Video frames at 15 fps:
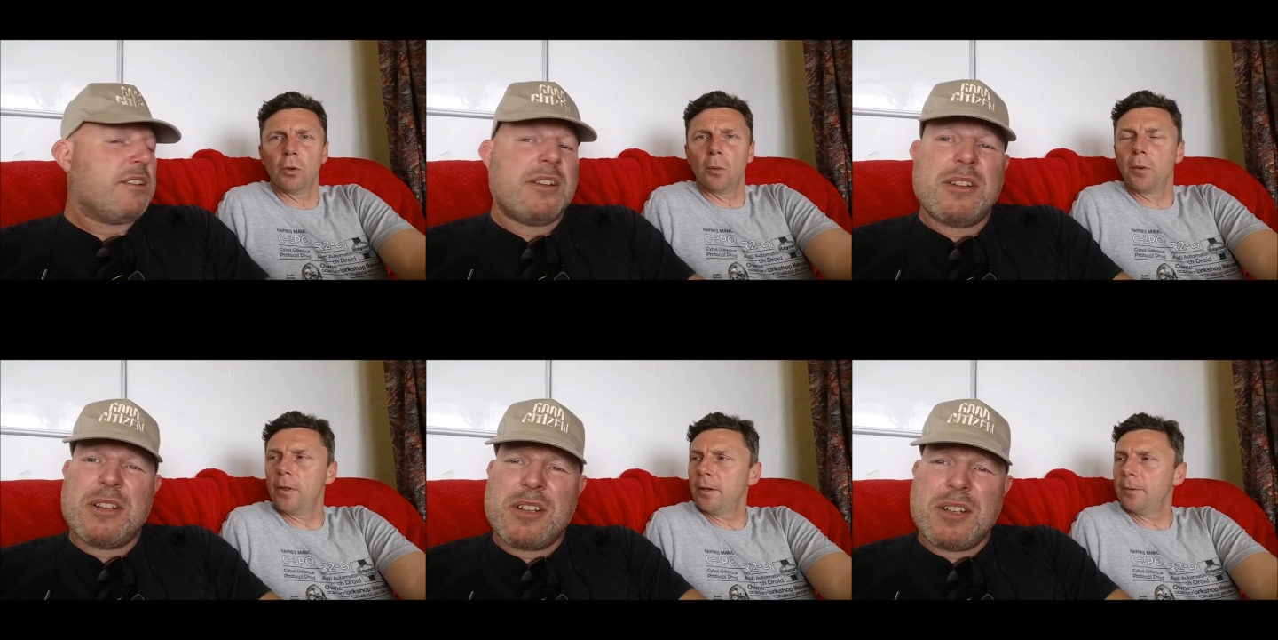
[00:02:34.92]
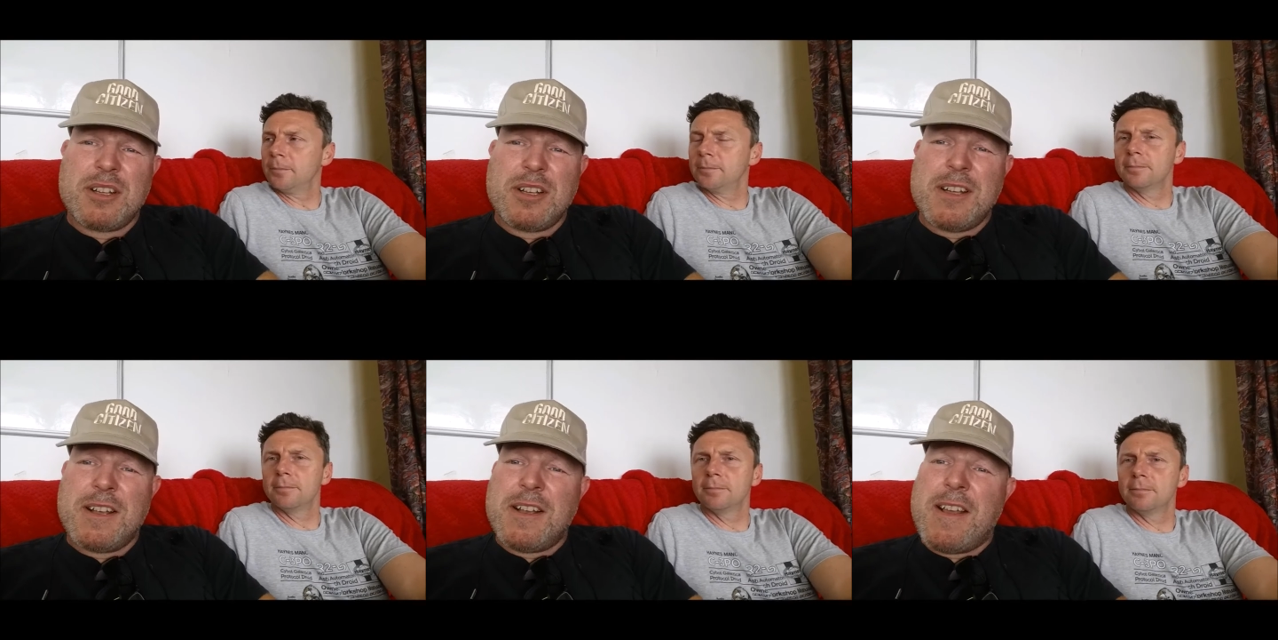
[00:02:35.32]
Speaker 1: you want with
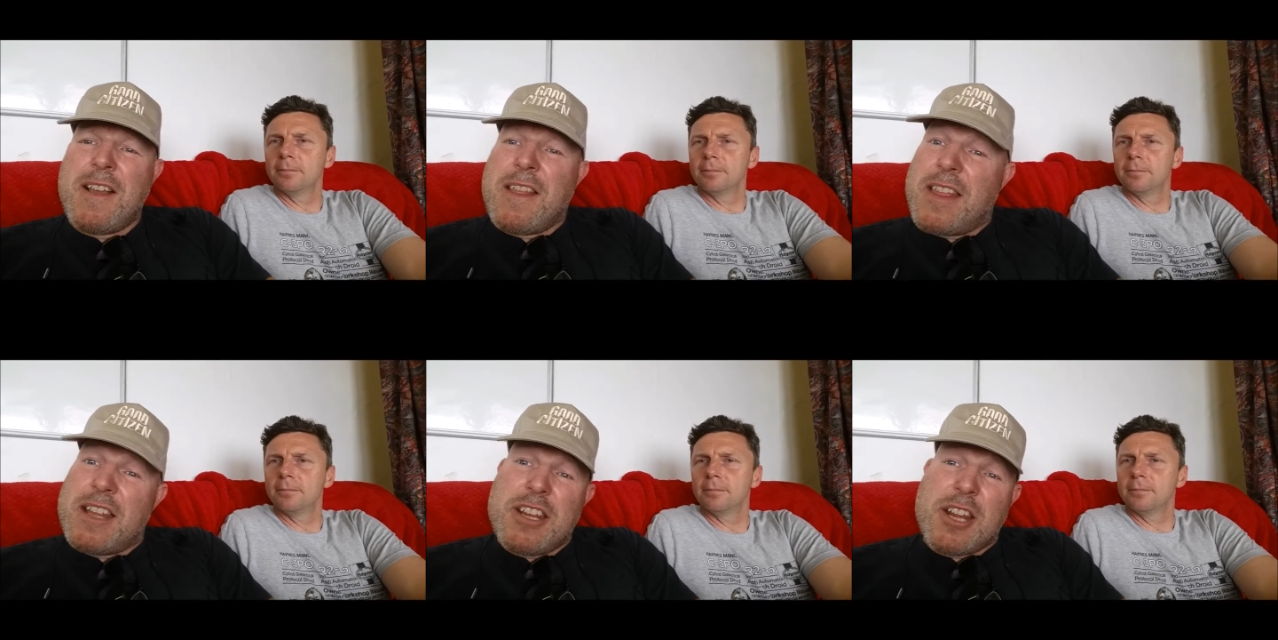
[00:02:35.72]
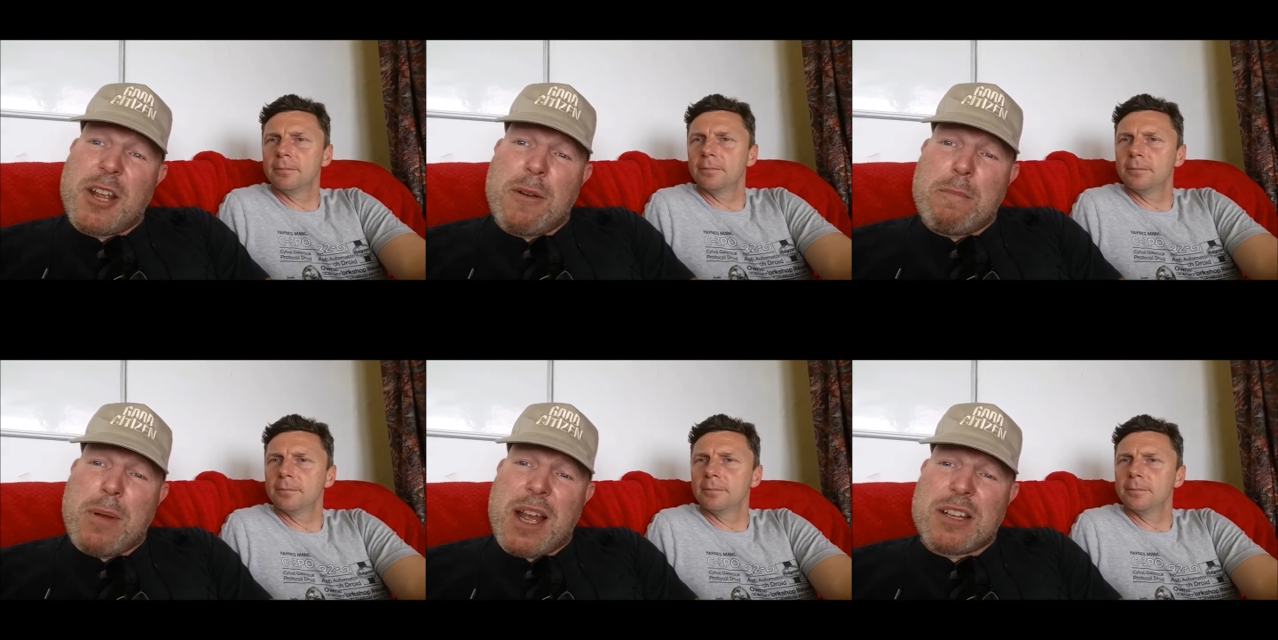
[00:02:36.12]
it, and you
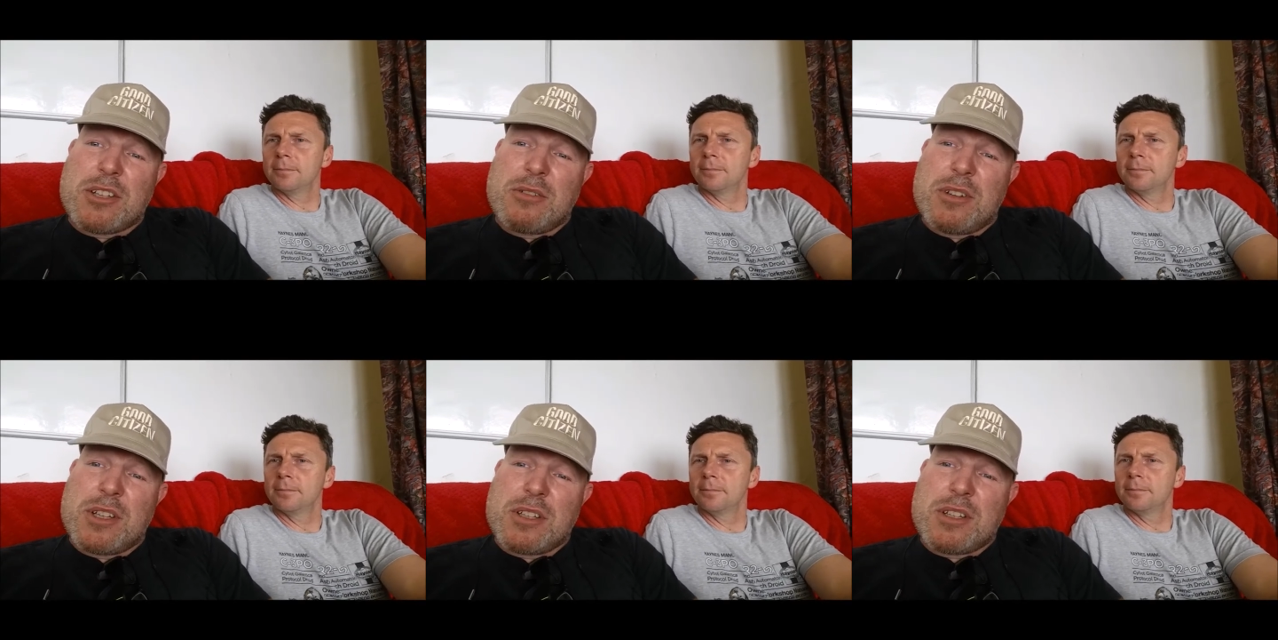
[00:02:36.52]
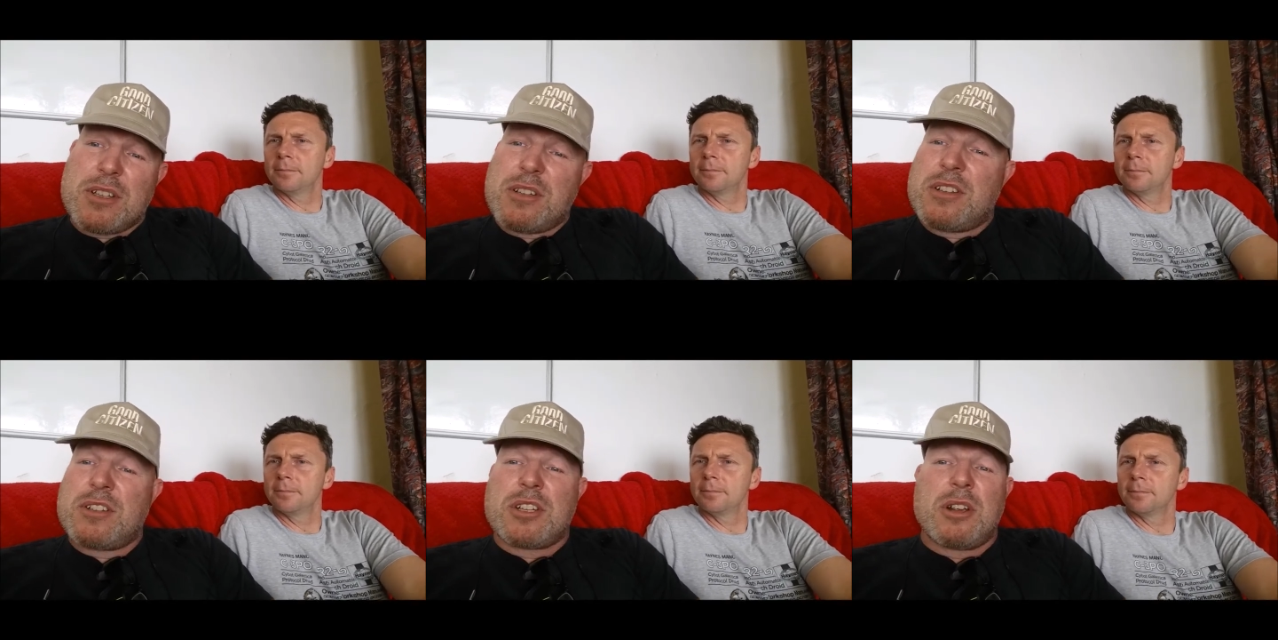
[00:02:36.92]
come back to
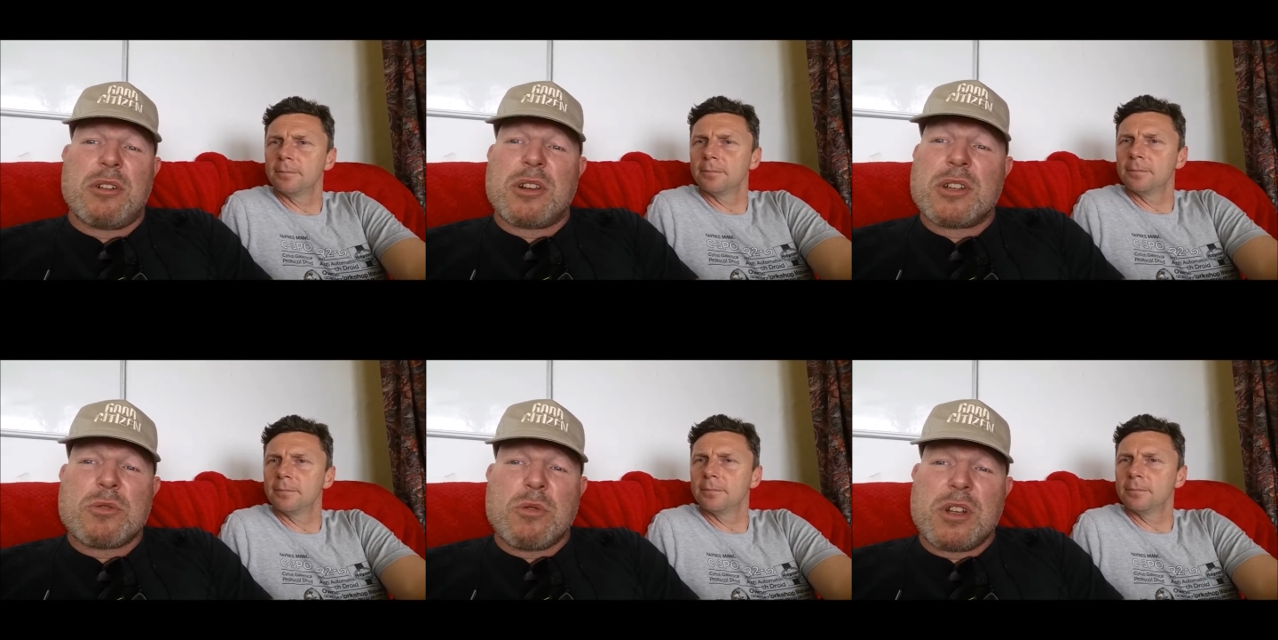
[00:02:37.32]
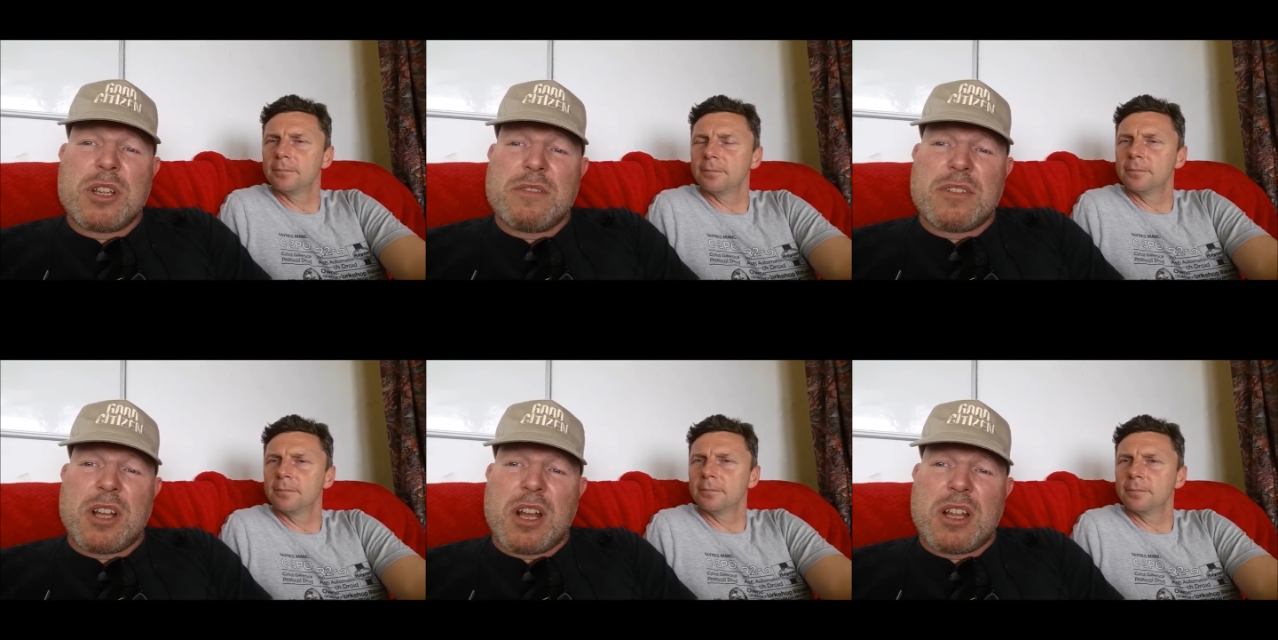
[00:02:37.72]
us showing us what
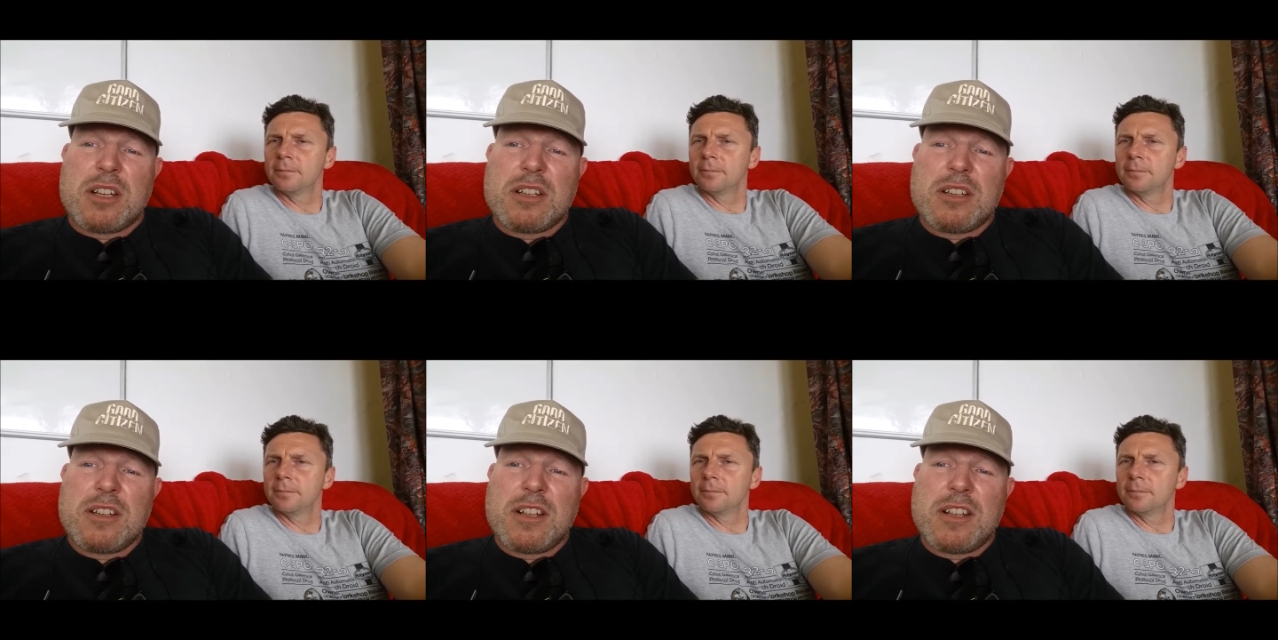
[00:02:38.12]
you've done.